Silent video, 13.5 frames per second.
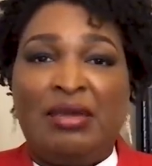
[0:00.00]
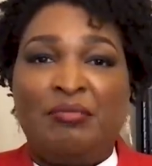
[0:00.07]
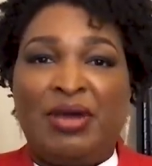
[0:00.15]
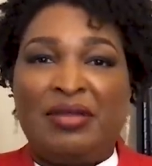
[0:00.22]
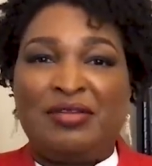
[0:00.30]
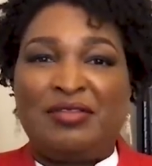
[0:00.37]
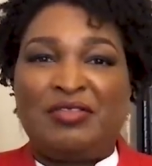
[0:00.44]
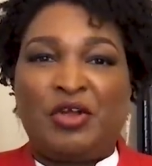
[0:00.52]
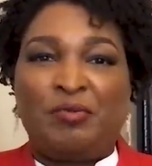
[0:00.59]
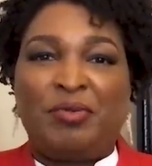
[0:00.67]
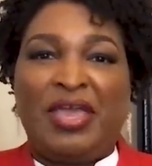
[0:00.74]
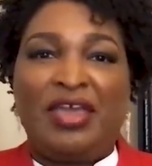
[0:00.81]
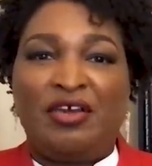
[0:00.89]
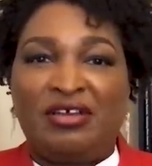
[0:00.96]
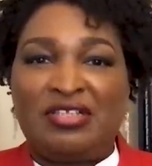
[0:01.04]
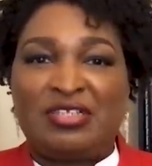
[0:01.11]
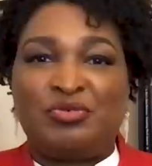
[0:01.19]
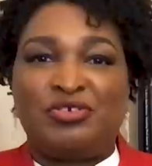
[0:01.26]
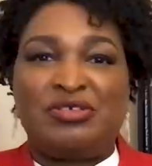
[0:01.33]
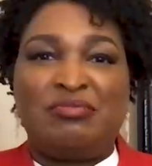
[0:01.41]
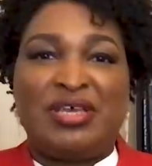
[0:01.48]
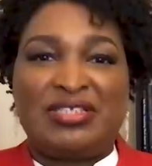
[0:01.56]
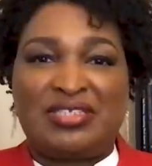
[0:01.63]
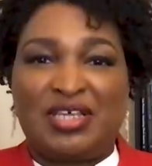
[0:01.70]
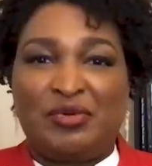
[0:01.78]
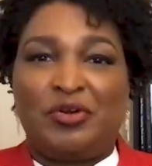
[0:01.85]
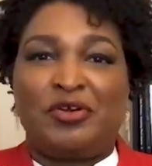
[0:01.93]
But their parents were
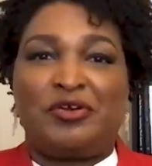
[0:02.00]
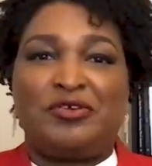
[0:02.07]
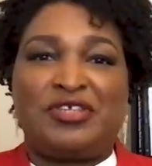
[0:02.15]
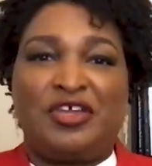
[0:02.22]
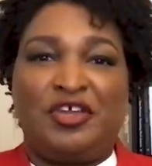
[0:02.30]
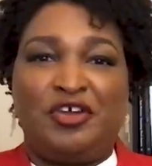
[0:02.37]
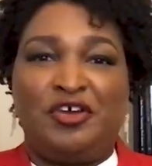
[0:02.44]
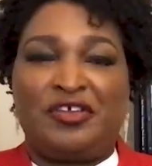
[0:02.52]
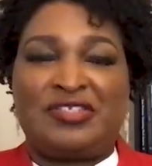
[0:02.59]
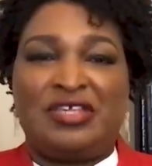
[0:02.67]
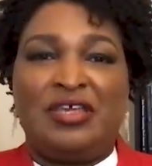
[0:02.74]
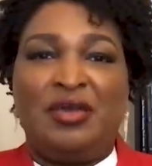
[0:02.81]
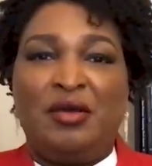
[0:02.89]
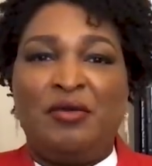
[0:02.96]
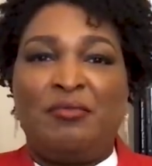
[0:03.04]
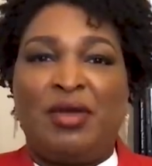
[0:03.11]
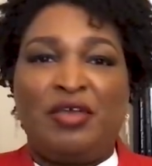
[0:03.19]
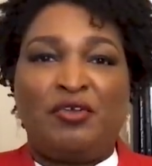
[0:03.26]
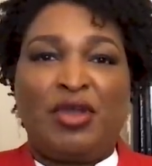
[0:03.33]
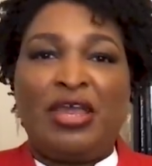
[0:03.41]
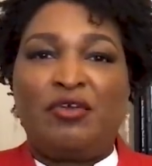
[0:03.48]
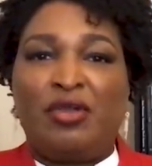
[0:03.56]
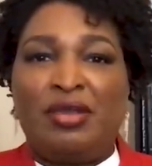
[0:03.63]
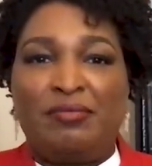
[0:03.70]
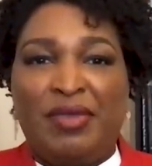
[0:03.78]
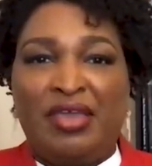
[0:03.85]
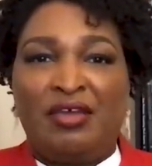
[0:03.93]
domestic workers and cooks. My
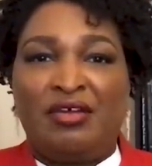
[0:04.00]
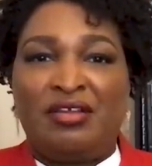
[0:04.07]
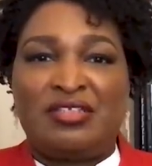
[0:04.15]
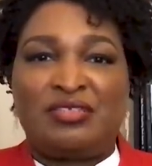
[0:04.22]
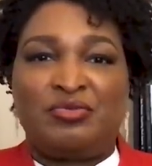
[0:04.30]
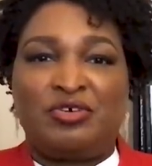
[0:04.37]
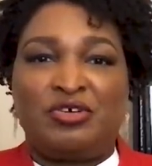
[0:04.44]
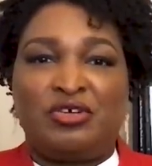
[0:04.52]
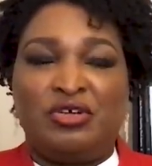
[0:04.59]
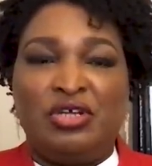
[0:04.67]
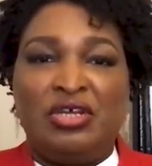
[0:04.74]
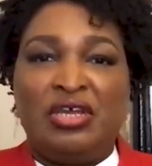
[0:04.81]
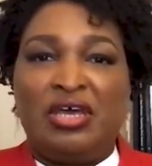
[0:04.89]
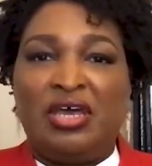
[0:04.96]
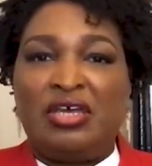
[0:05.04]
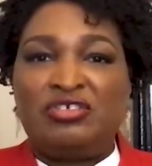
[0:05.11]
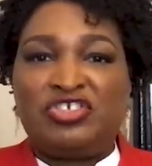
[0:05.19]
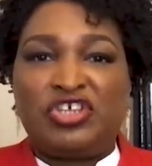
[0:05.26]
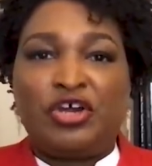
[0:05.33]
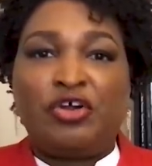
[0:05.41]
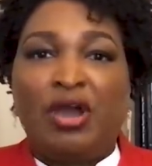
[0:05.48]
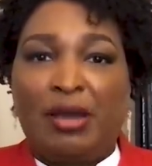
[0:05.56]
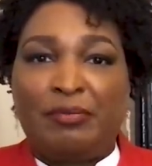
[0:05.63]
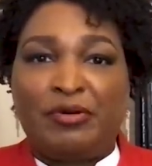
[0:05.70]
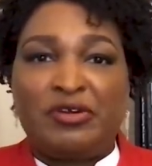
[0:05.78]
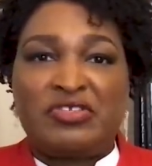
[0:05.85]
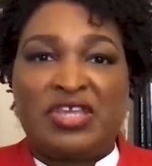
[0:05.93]
great-grandparents were uh,
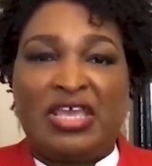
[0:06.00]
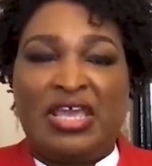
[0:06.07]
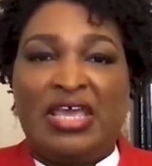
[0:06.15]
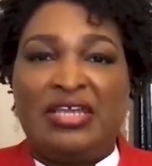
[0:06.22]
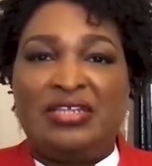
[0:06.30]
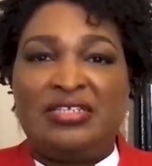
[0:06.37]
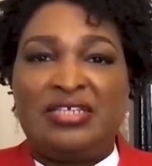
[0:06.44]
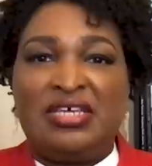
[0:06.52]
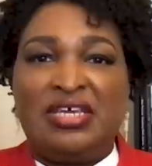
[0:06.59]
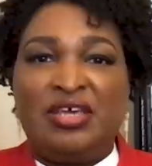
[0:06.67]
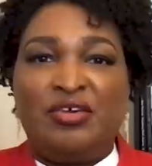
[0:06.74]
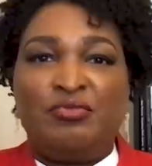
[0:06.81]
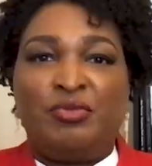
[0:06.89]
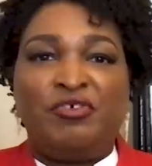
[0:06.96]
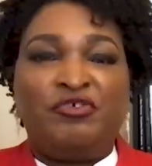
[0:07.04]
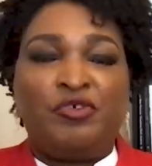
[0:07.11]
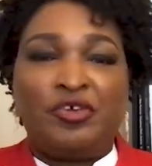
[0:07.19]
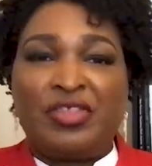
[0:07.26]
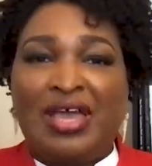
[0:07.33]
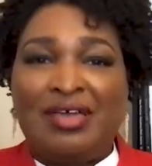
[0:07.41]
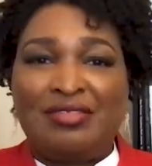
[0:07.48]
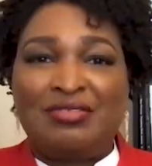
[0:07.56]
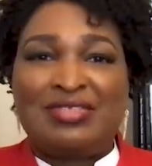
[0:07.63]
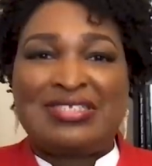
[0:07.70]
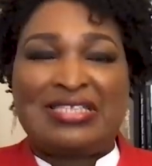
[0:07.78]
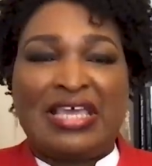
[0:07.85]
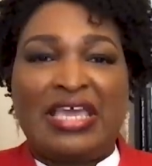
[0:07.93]
sharecroppers, and before
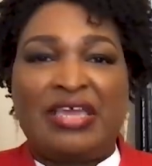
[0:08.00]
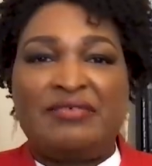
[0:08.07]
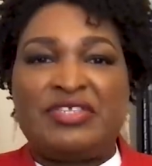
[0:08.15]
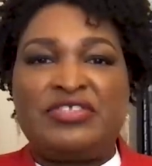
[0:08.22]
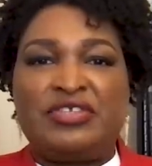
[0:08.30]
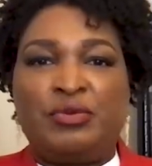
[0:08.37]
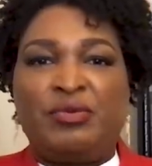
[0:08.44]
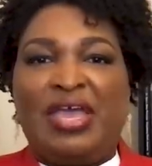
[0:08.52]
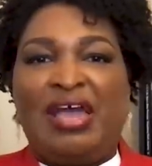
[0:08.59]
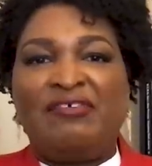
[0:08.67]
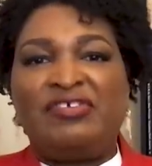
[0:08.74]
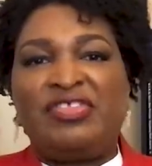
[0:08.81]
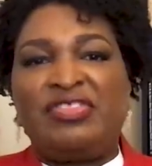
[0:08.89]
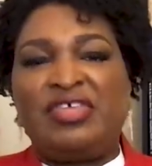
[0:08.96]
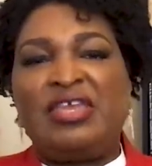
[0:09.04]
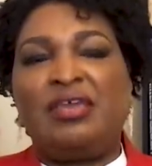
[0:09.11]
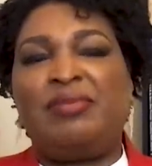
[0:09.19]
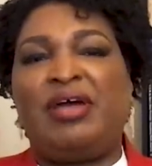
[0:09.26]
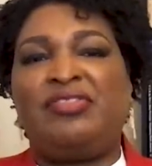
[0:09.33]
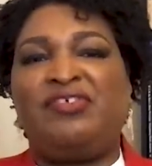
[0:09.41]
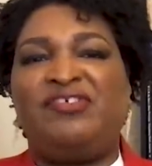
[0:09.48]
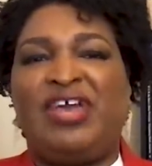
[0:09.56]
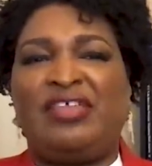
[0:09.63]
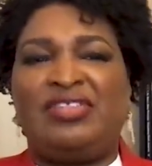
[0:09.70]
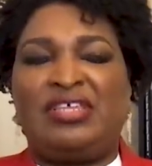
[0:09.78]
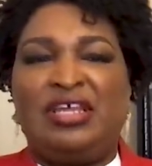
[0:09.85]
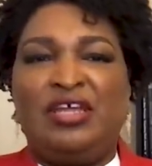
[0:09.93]
that, slaves. And so we have to think about the
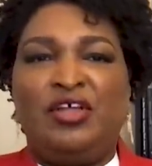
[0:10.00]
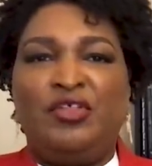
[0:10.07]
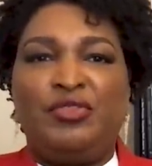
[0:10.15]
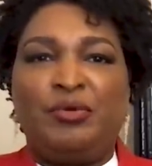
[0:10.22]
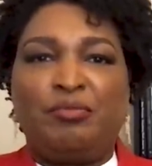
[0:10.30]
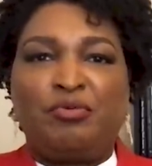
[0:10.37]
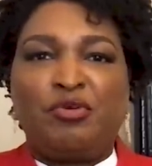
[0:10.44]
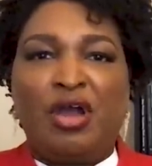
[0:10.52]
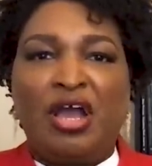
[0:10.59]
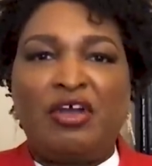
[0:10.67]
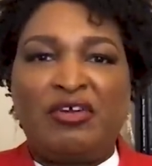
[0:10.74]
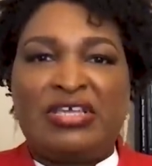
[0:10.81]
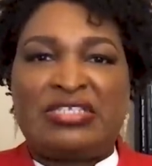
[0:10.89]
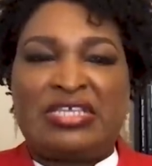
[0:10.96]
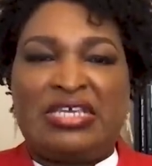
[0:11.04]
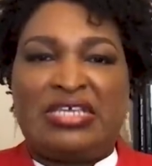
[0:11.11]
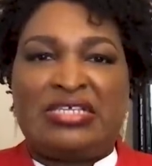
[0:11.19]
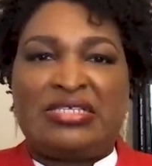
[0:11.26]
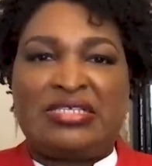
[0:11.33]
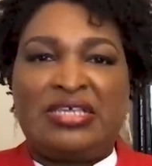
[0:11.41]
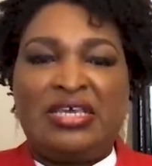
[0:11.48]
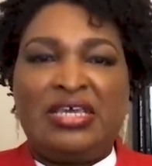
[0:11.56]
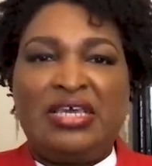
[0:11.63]
fact that the progress is,